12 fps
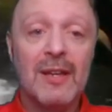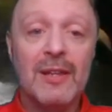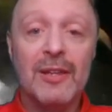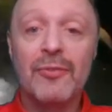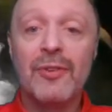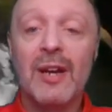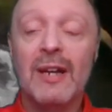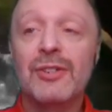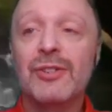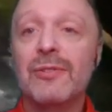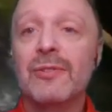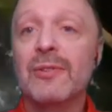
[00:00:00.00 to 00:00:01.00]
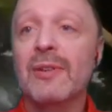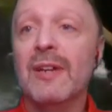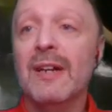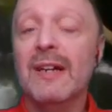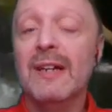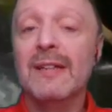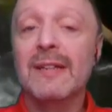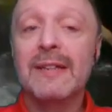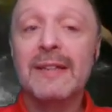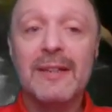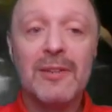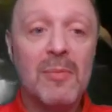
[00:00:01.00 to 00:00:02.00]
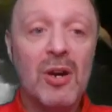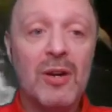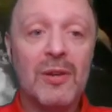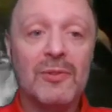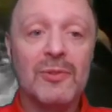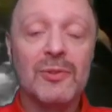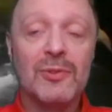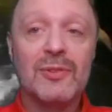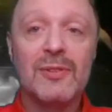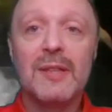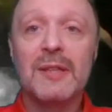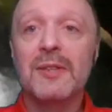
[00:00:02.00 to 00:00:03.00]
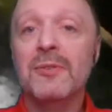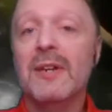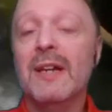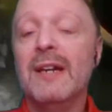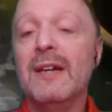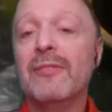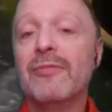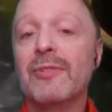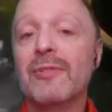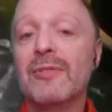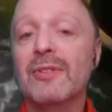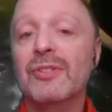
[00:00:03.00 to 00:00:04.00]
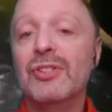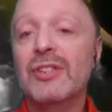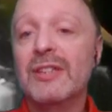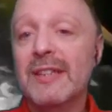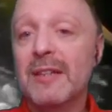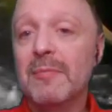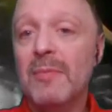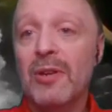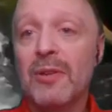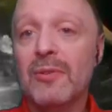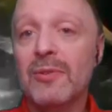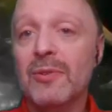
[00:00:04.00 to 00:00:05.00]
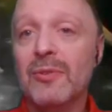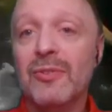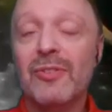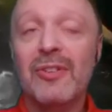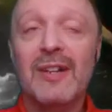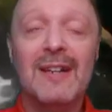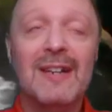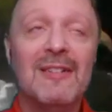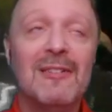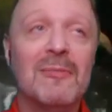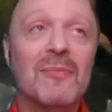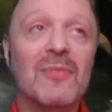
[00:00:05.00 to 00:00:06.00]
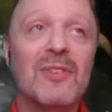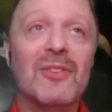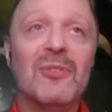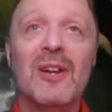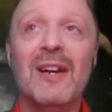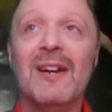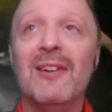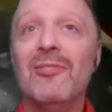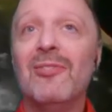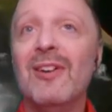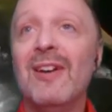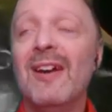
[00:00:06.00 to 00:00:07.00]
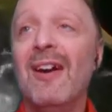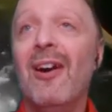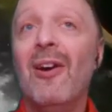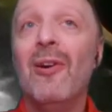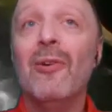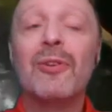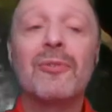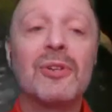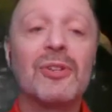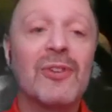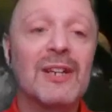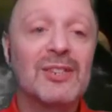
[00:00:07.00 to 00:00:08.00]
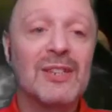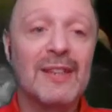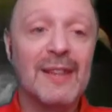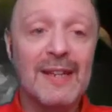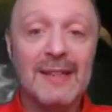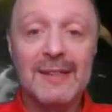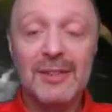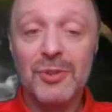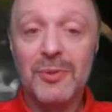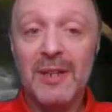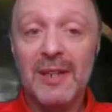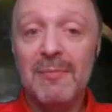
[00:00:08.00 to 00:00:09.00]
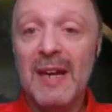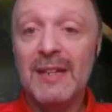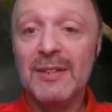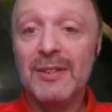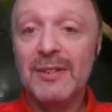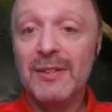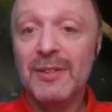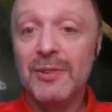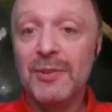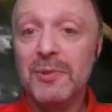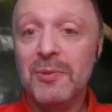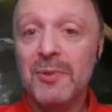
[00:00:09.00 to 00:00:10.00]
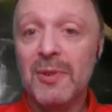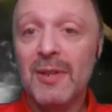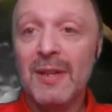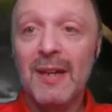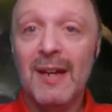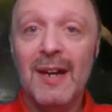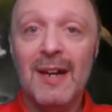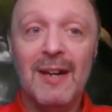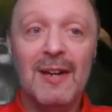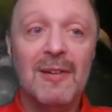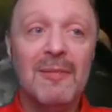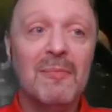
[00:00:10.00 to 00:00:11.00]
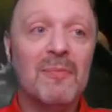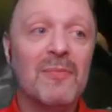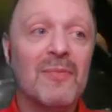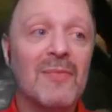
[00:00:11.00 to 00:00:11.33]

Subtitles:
You've got your linear models, you have your logistic models, you have all the regression things that you can imagine to do. Um,